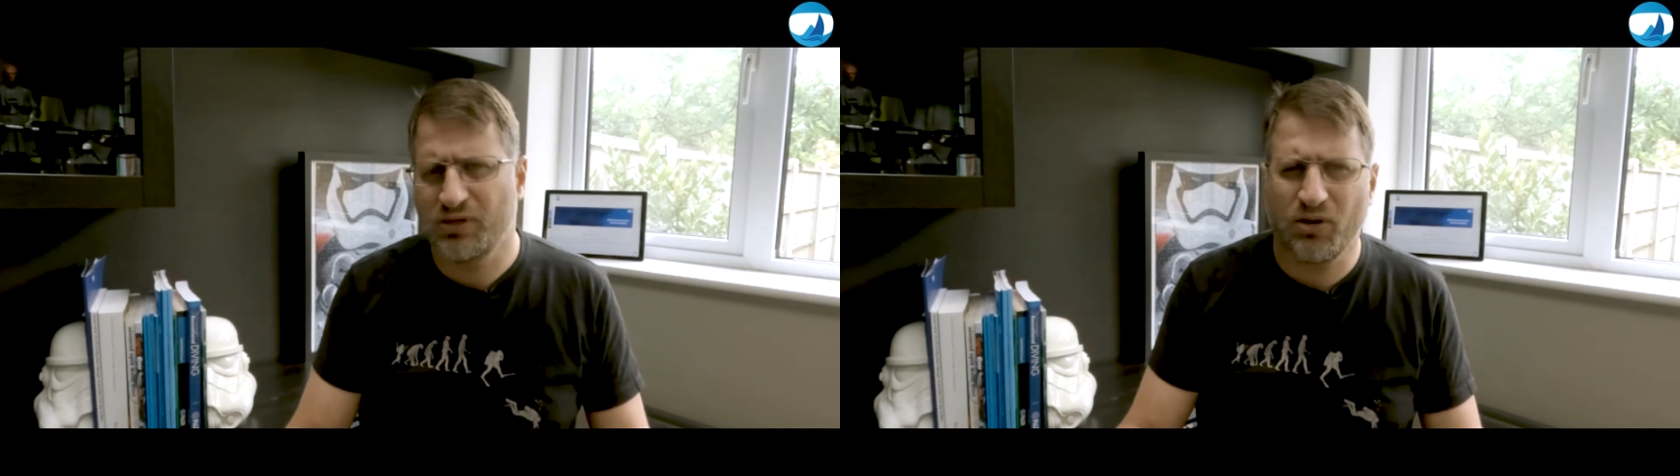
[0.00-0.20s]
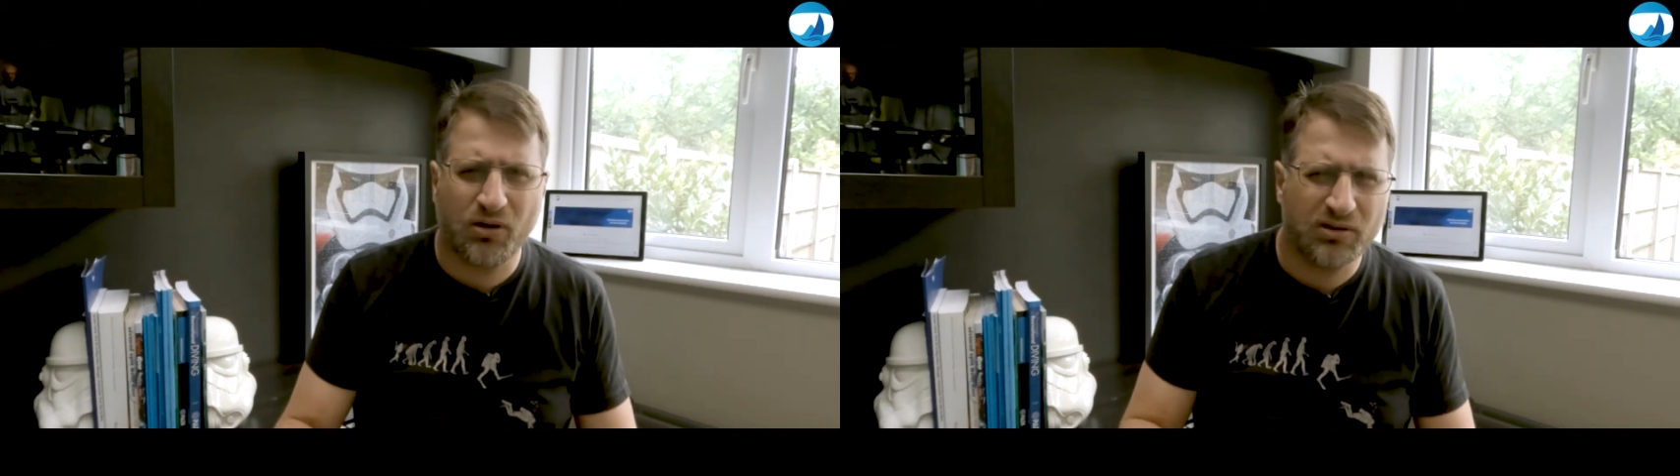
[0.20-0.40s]

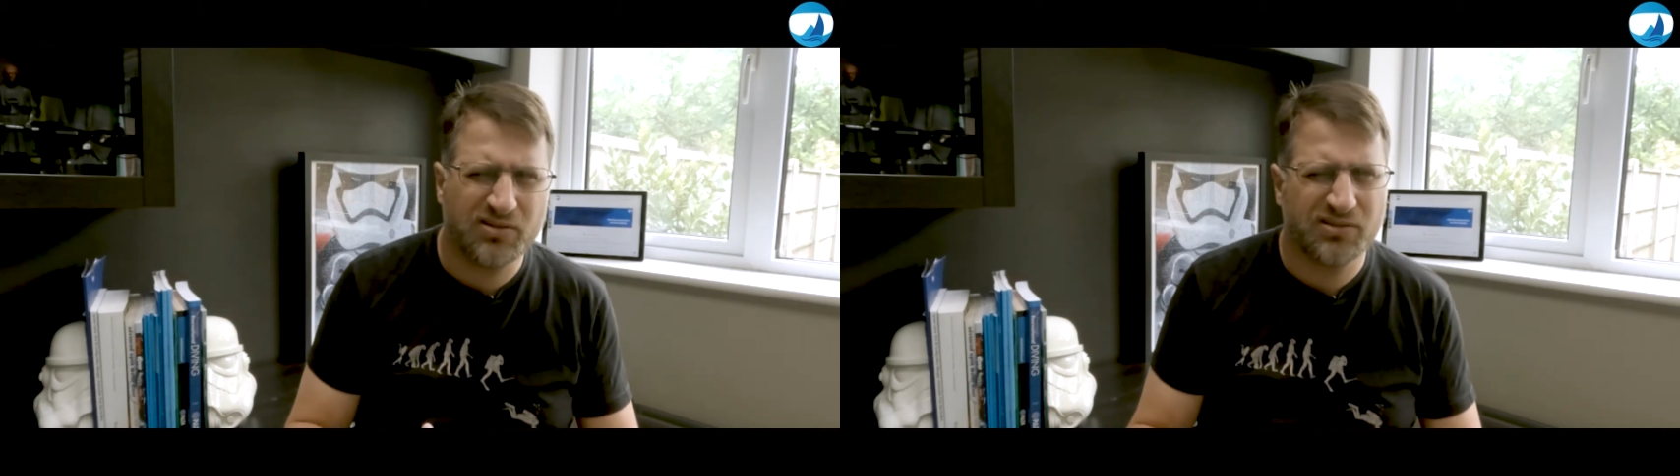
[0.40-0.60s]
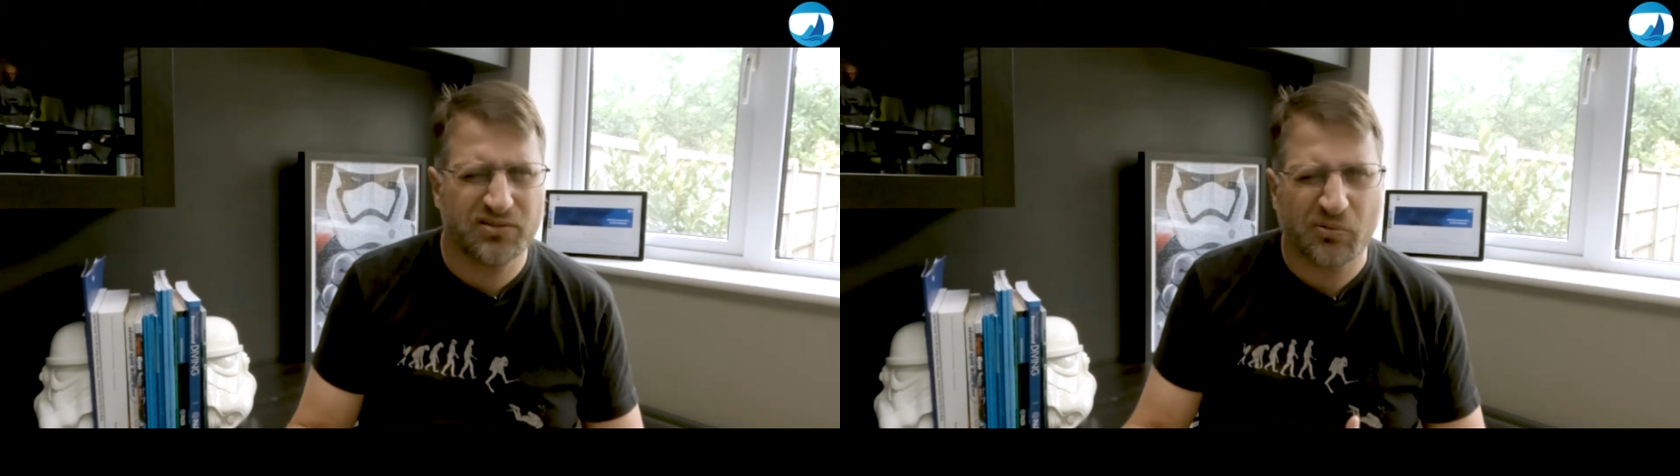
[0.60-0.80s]

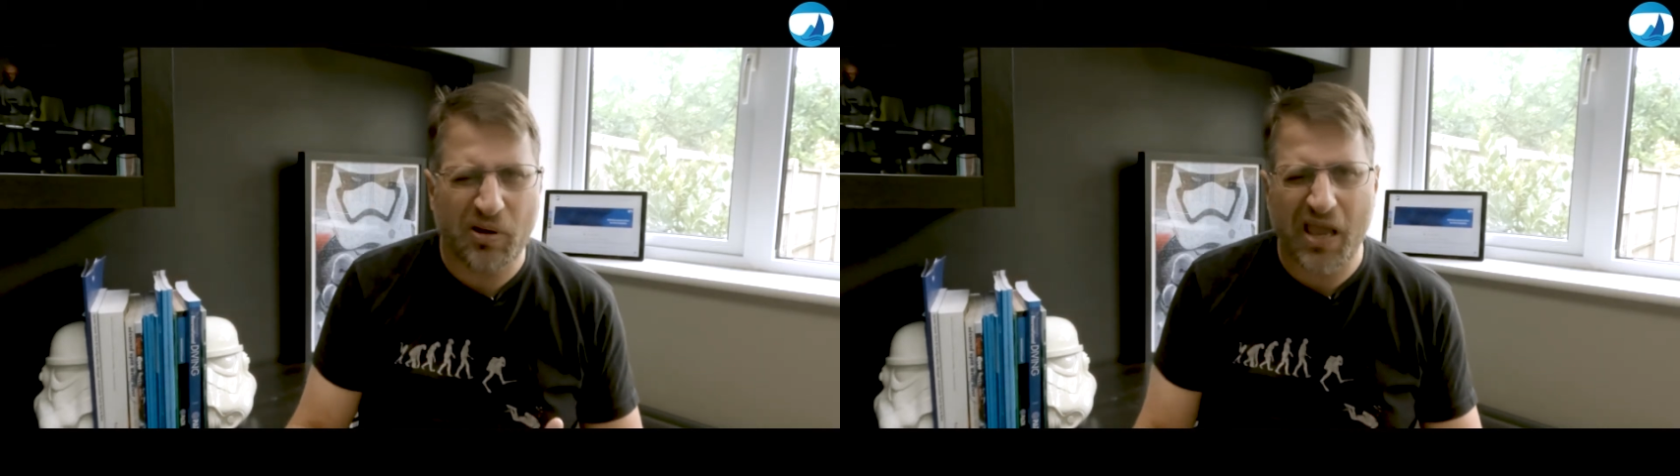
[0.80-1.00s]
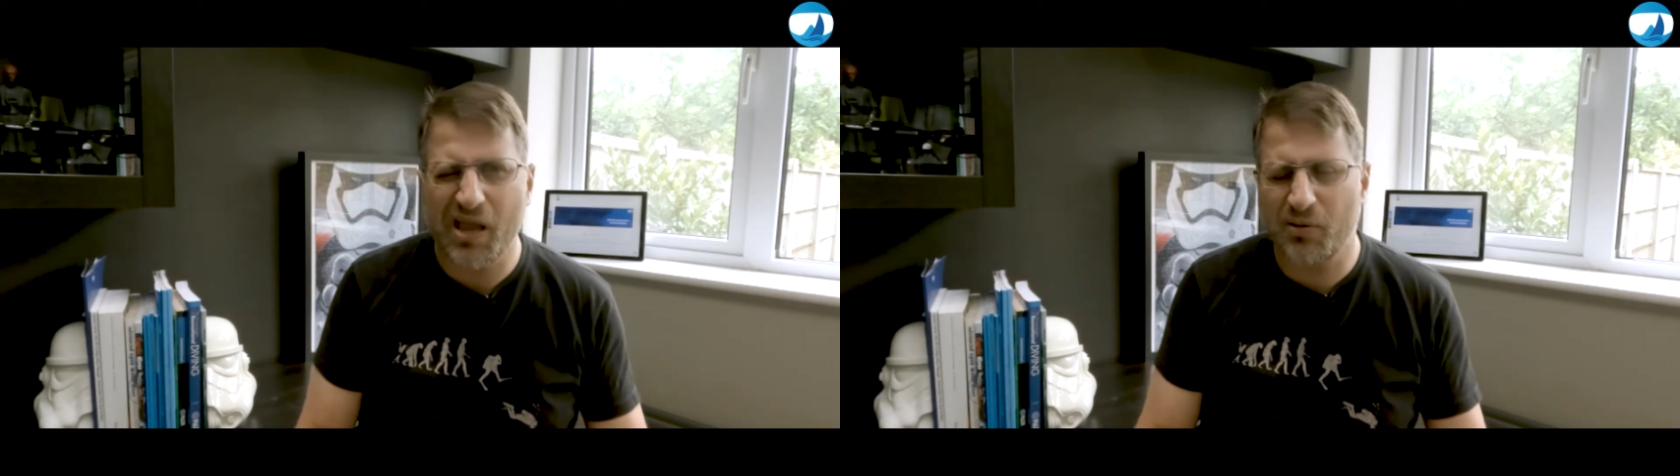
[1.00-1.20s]
not
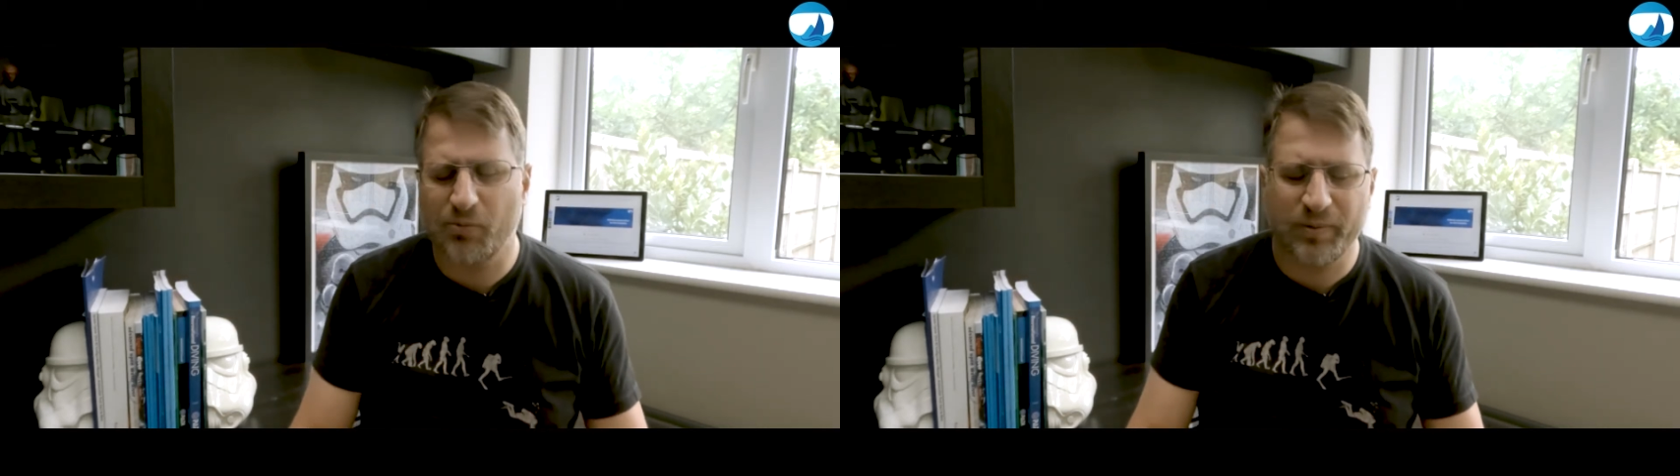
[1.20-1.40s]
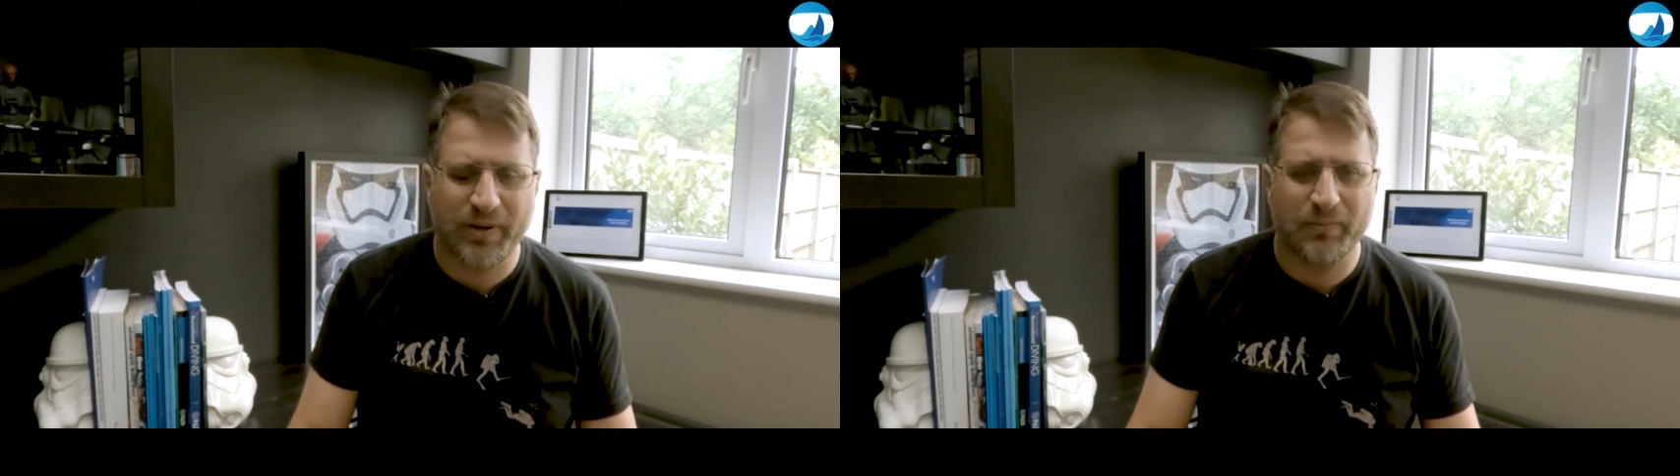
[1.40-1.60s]
well.
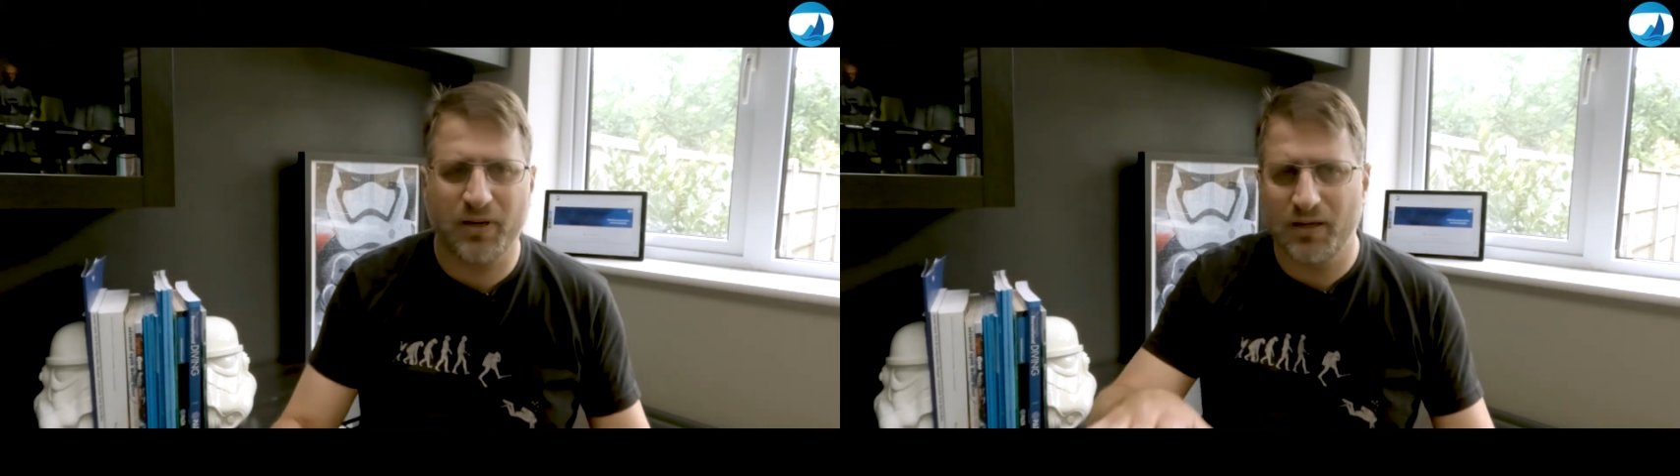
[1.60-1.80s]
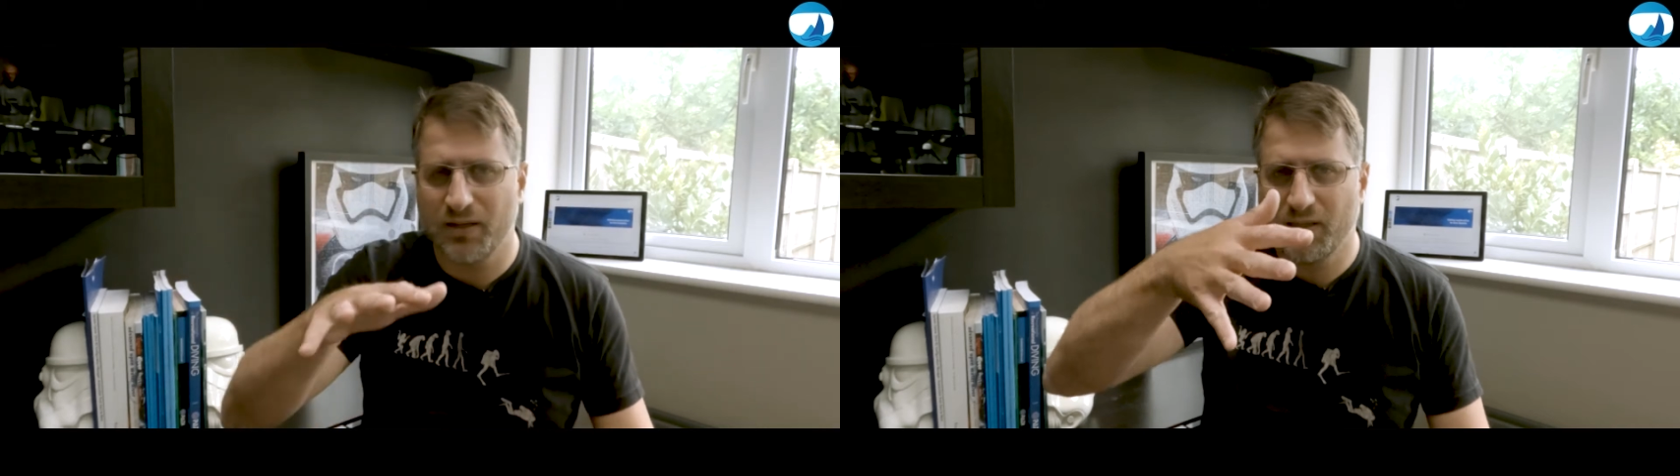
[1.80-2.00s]
Remember,